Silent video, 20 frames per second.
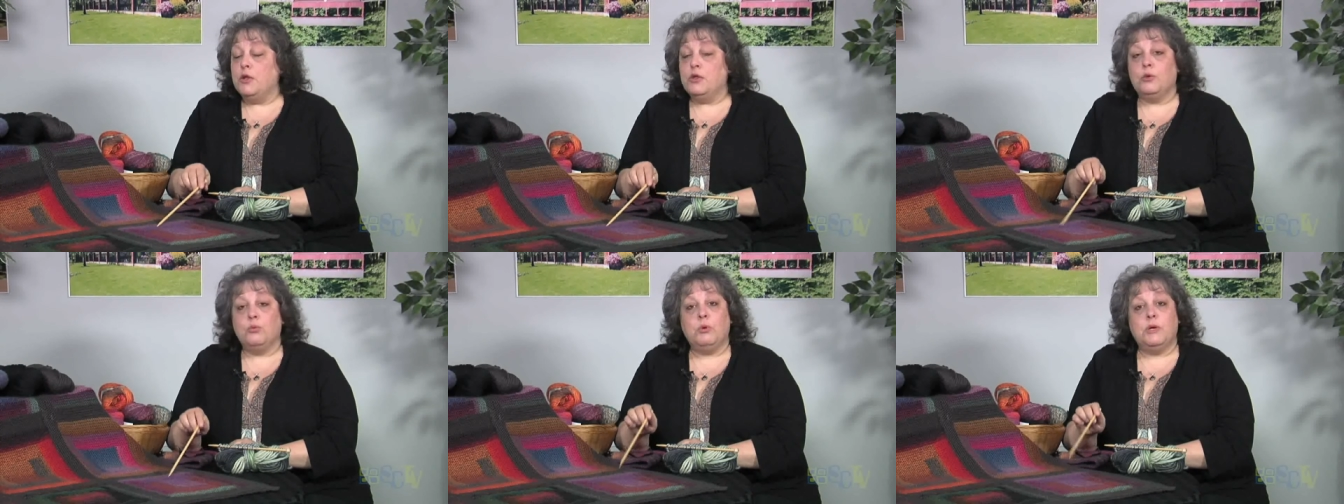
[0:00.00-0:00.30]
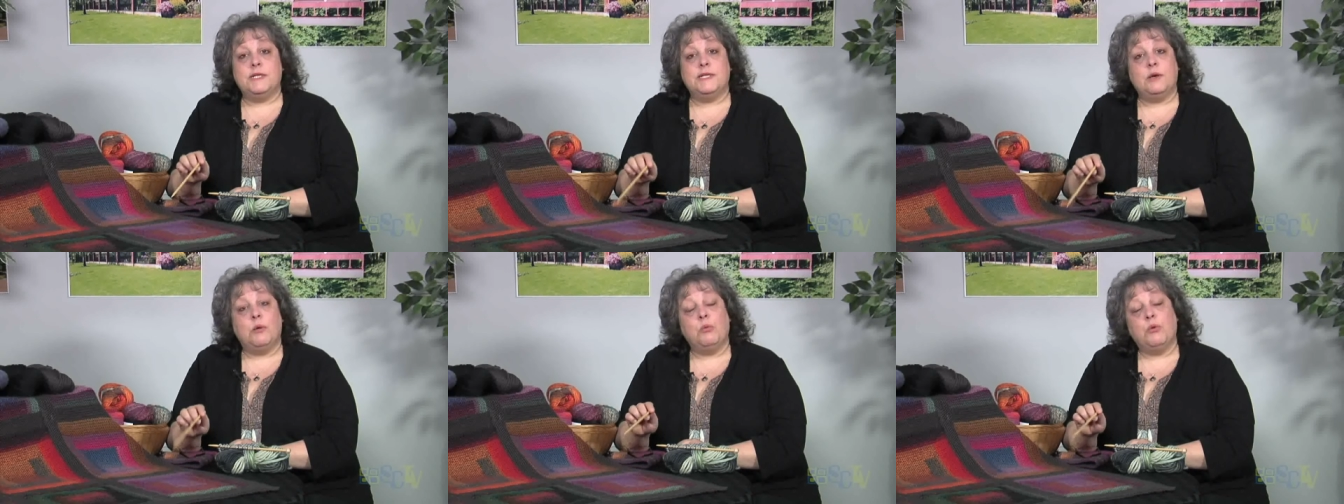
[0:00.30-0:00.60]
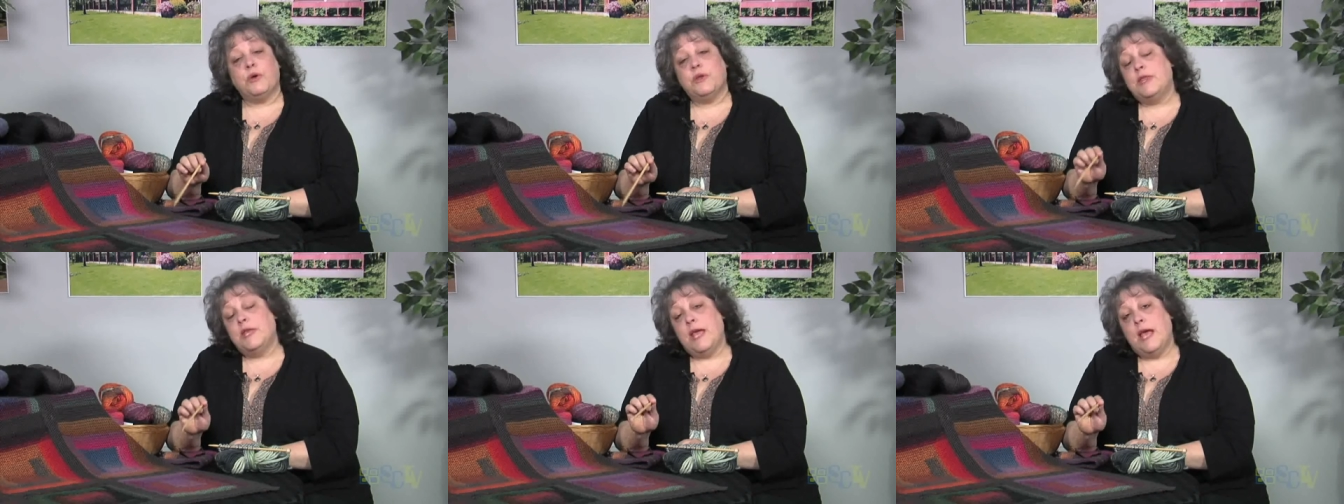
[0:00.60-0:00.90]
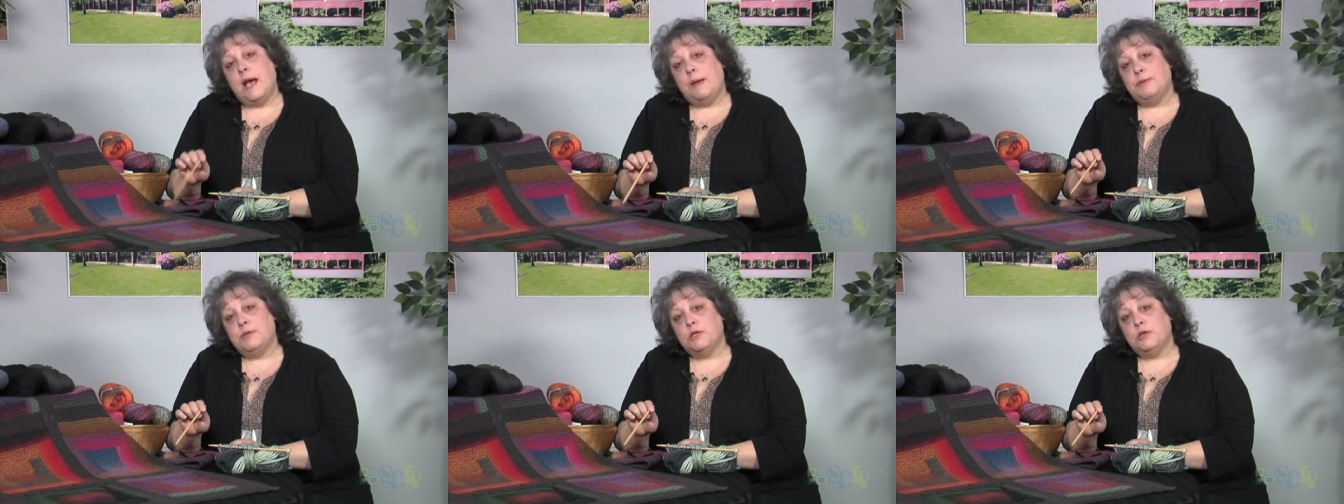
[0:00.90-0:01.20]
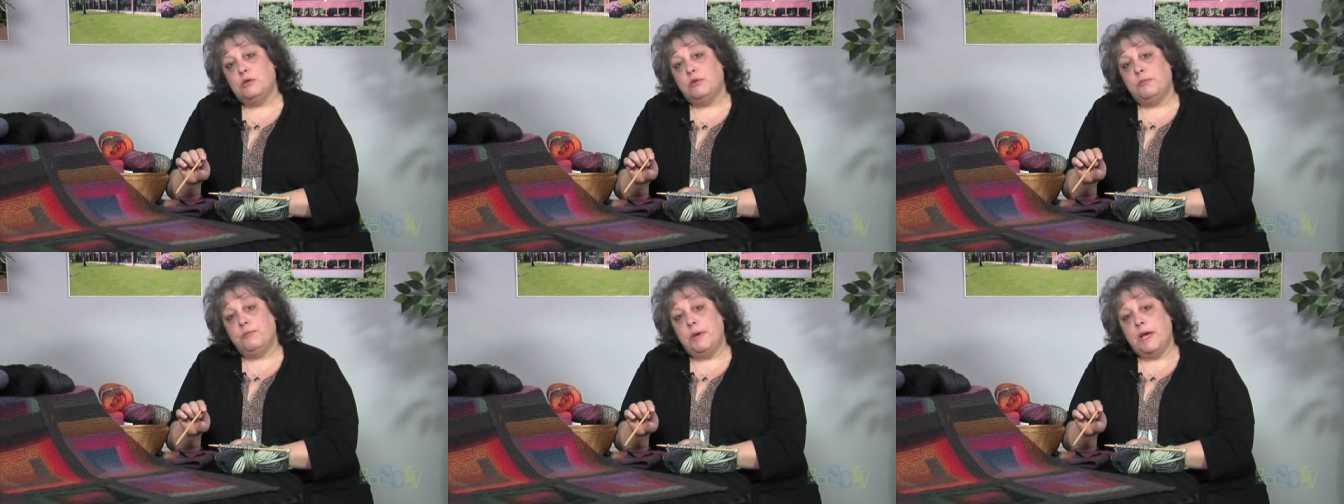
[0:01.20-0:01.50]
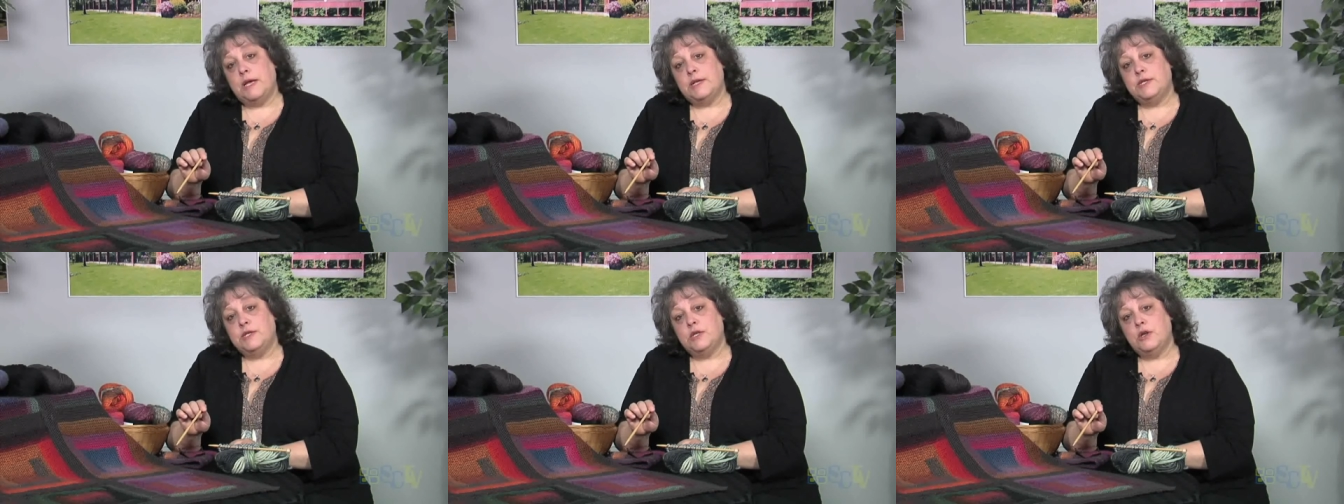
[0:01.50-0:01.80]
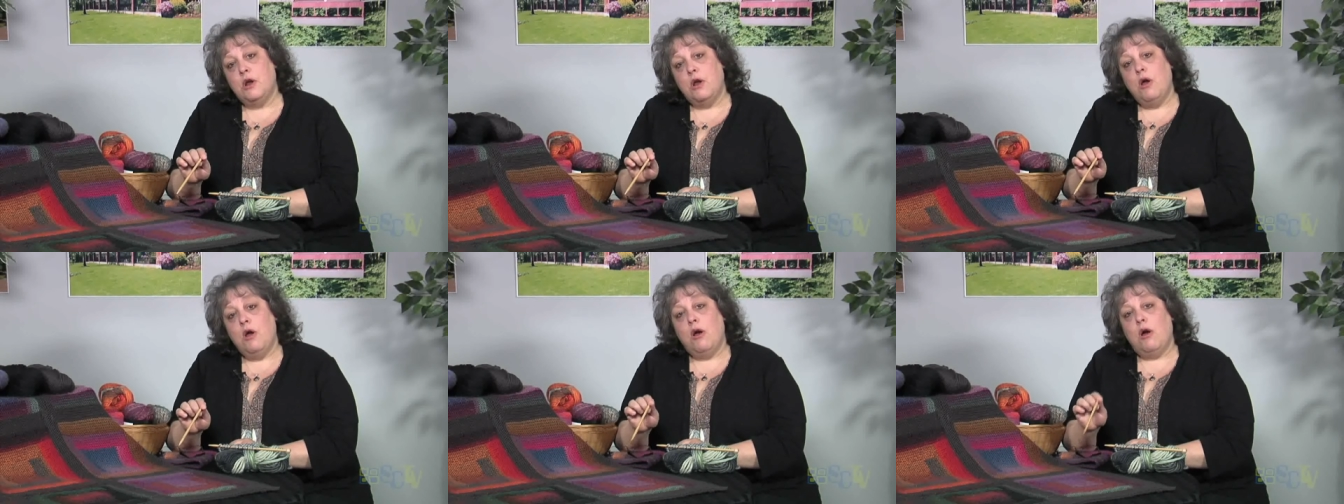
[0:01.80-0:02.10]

the ones that work the absolute best